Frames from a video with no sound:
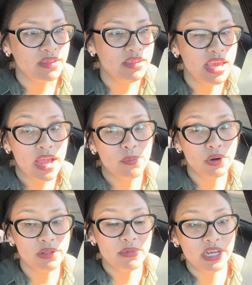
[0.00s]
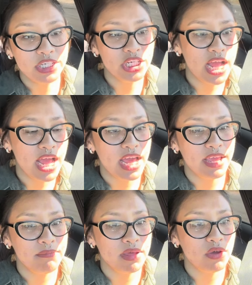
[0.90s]
yeah, pretty much
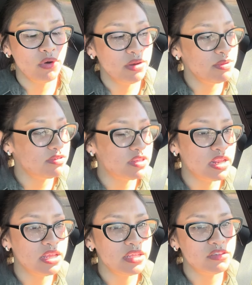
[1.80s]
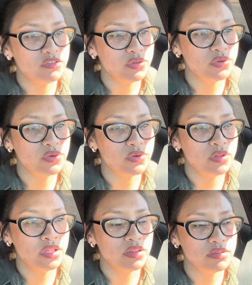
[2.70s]
I'm going to be selling to
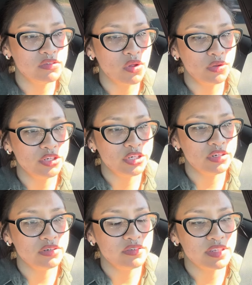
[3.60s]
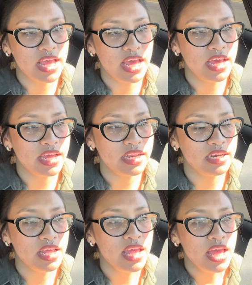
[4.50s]
the soldiers, and